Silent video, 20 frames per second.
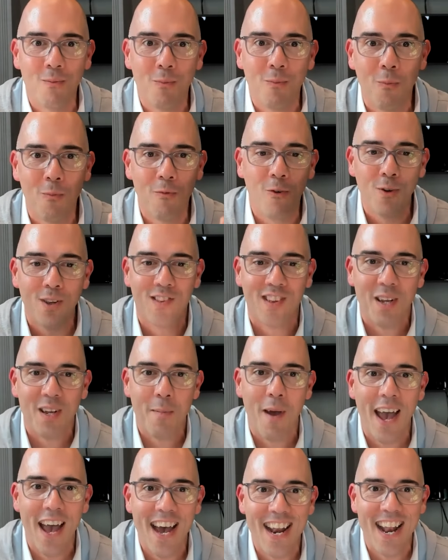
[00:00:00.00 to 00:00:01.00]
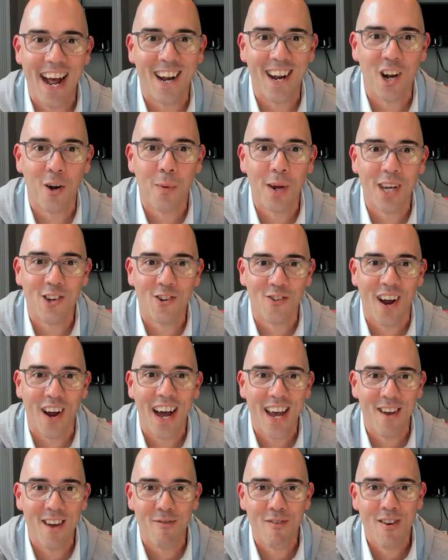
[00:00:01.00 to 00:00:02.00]
full steam ahead. How do we
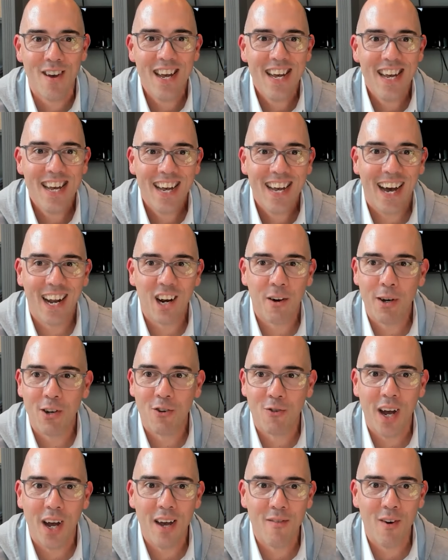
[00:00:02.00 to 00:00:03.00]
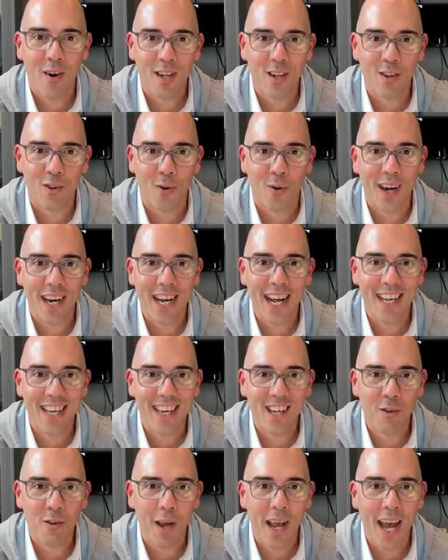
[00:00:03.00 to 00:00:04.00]
drive all these great
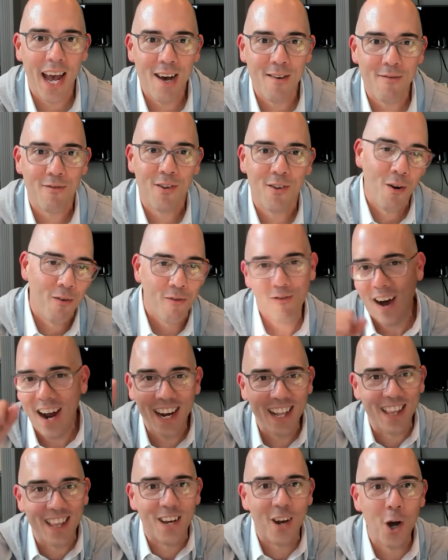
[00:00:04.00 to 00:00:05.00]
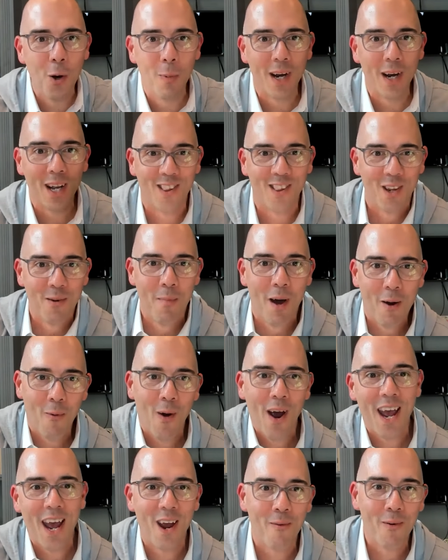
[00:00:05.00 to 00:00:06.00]
ideas we have? Finally, nobody's in my
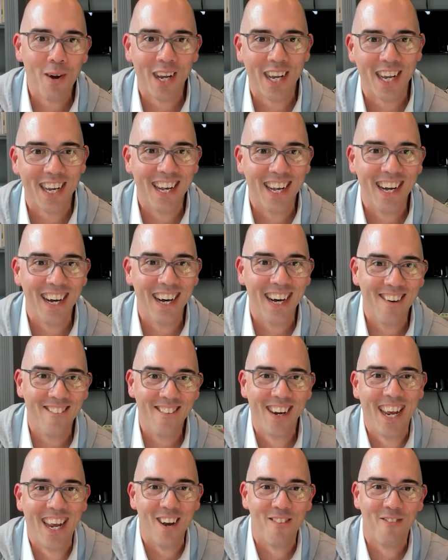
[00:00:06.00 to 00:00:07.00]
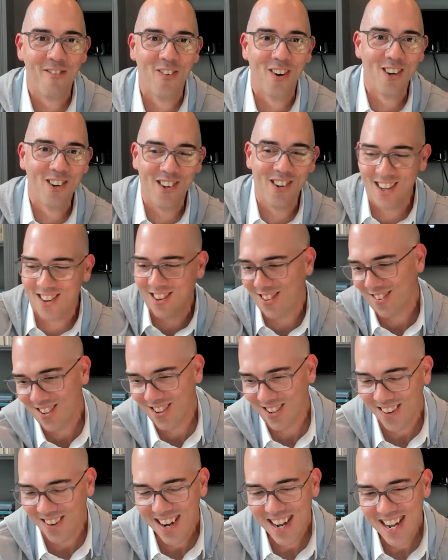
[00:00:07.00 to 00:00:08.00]
way. We can push this
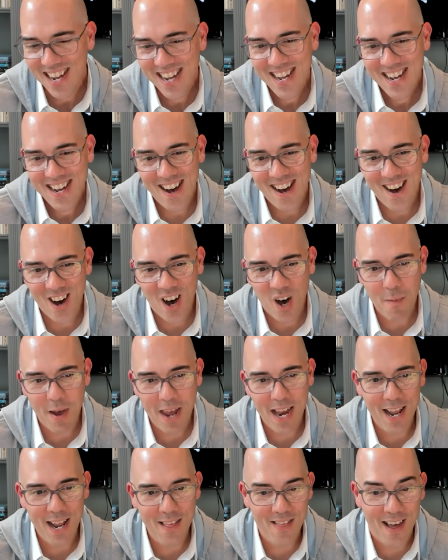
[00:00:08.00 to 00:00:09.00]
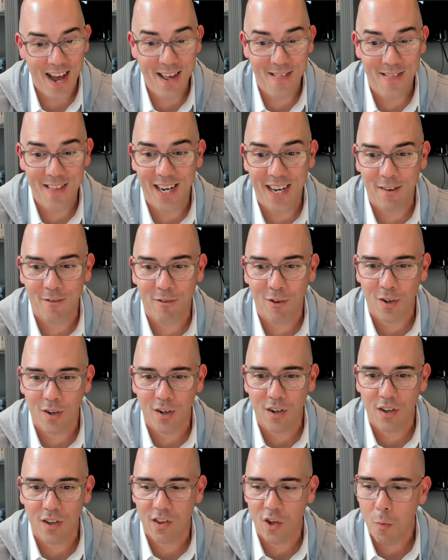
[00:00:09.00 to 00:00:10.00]
through. And I think I've
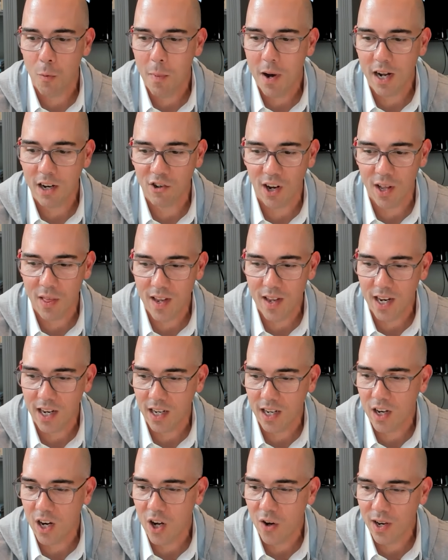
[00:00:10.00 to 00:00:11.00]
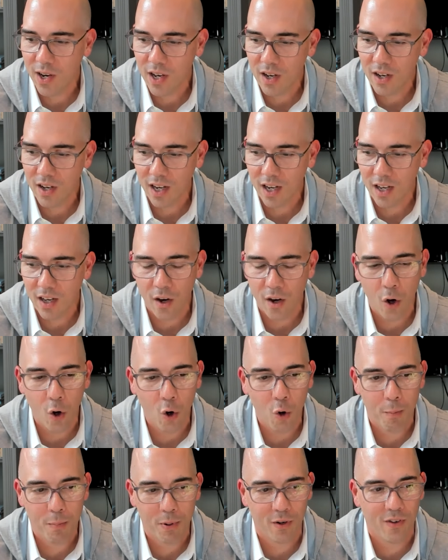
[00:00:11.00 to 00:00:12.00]
learned so much. I think, in
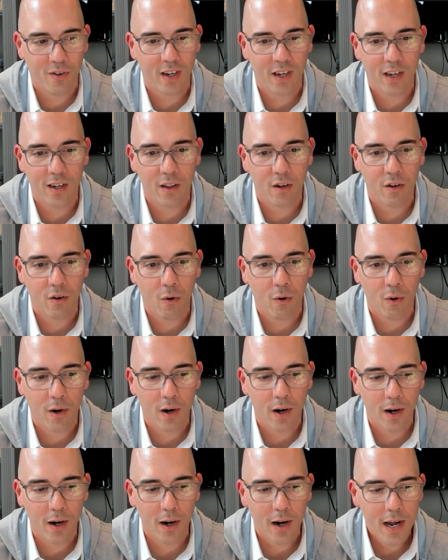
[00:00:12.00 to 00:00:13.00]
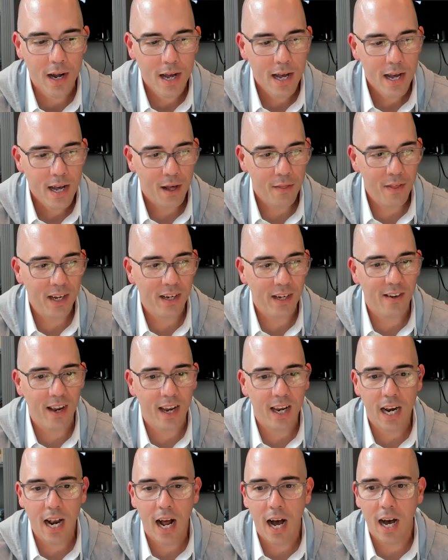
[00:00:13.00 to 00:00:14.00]
no particular order, I think
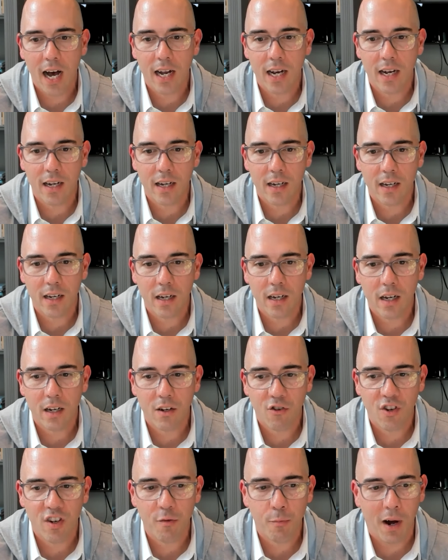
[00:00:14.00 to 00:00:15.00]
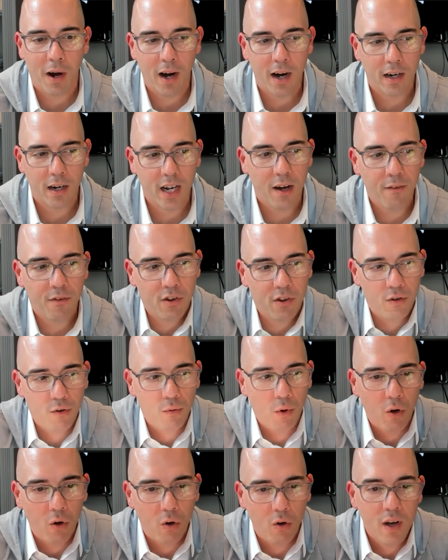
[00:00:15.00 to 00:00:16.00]
taking on a chief product officer
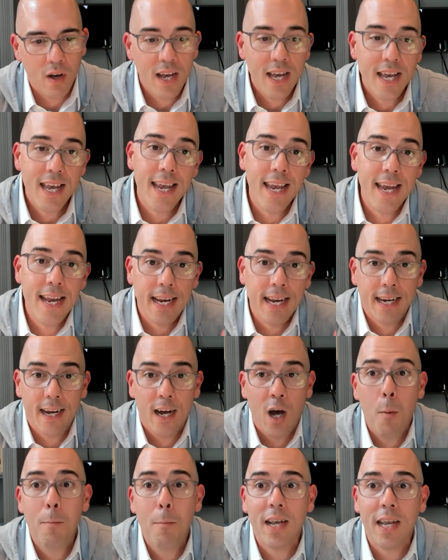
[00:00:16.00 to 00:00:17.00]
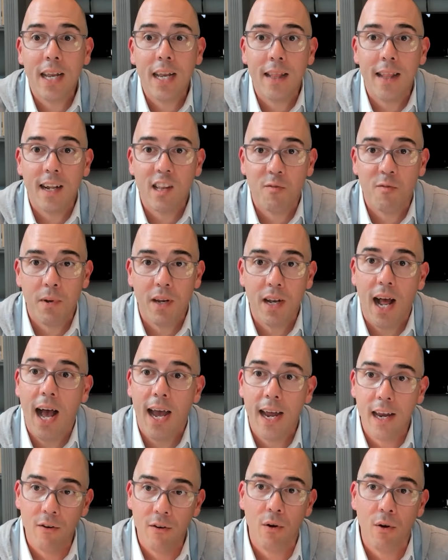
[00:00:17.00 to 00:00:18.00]
role in a company that's been
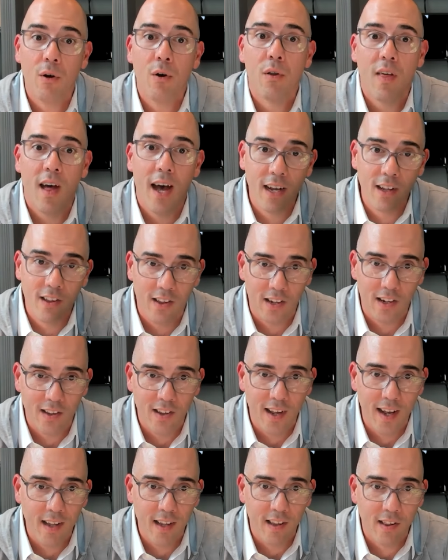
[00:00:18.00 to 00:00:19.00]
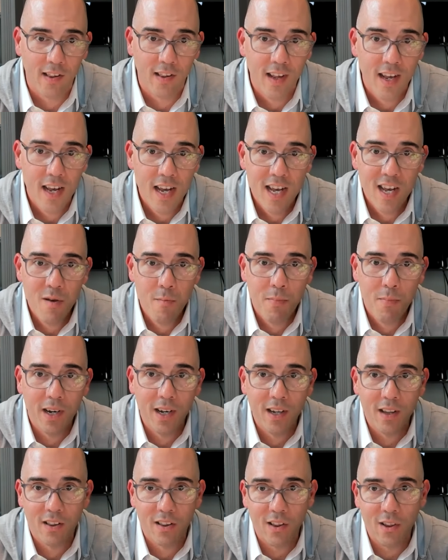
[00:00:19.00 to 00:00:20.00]
high growth, high success, but
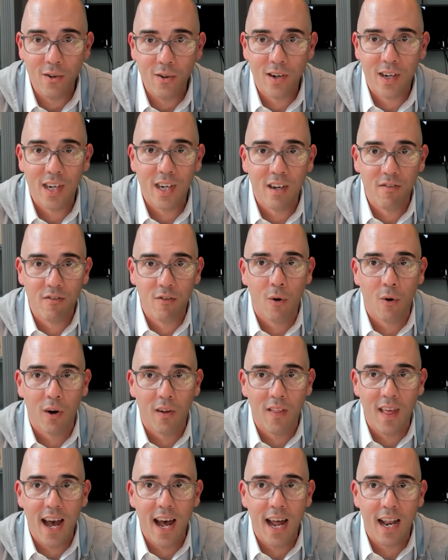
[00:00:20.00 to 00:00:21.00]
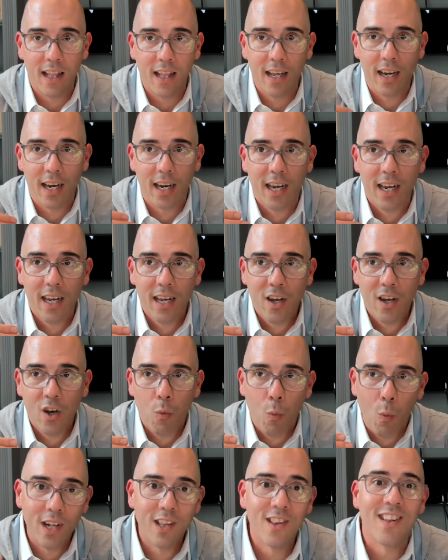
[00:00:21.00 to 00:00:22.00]
is looking for that, like,
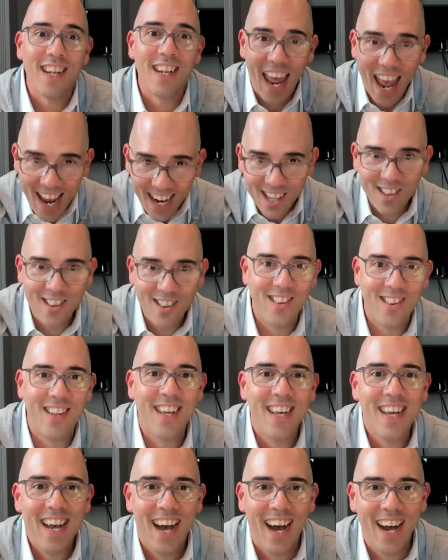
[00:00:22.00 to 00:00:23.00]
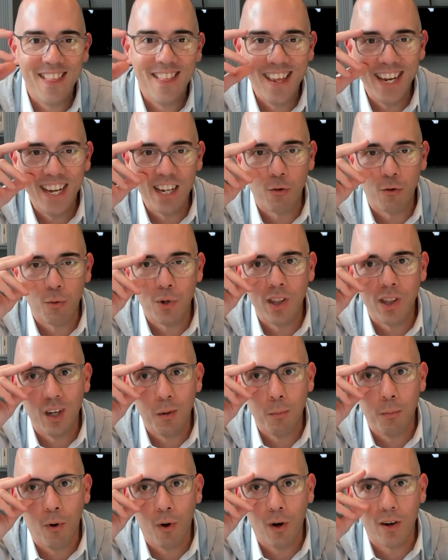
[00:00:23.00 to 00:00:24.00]
what's next. I think it's really
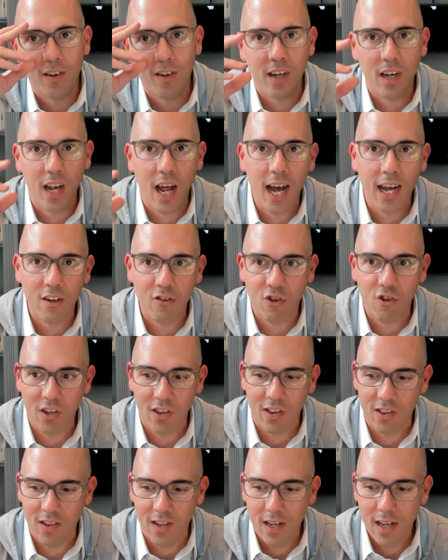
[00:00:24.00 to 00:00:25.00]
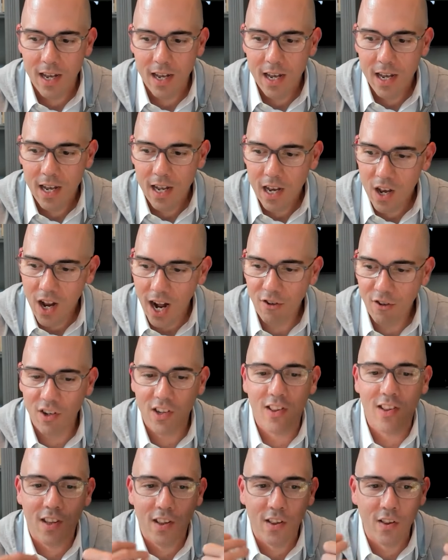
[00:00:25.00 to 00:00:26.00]
important to not just
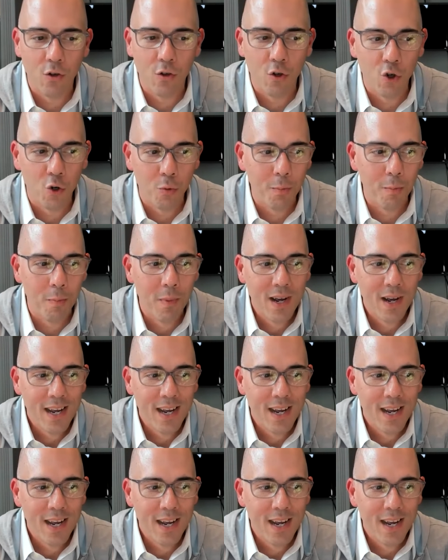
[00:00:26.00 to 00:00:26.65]
assume